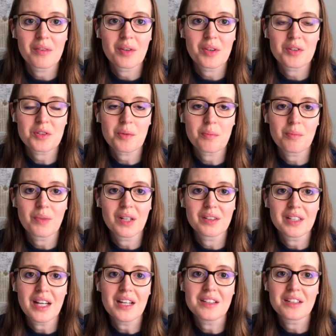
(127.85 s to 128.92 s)
There's a
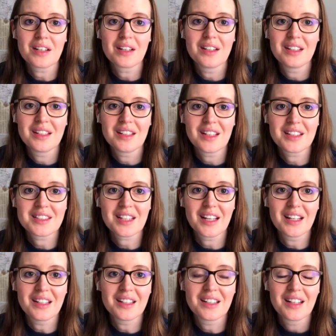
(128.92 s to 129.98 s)
liaison
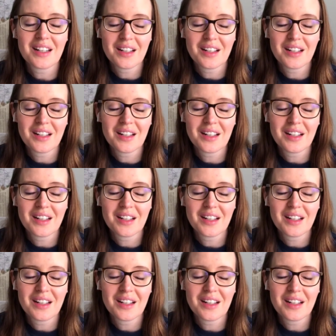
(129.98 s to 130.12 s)
assigned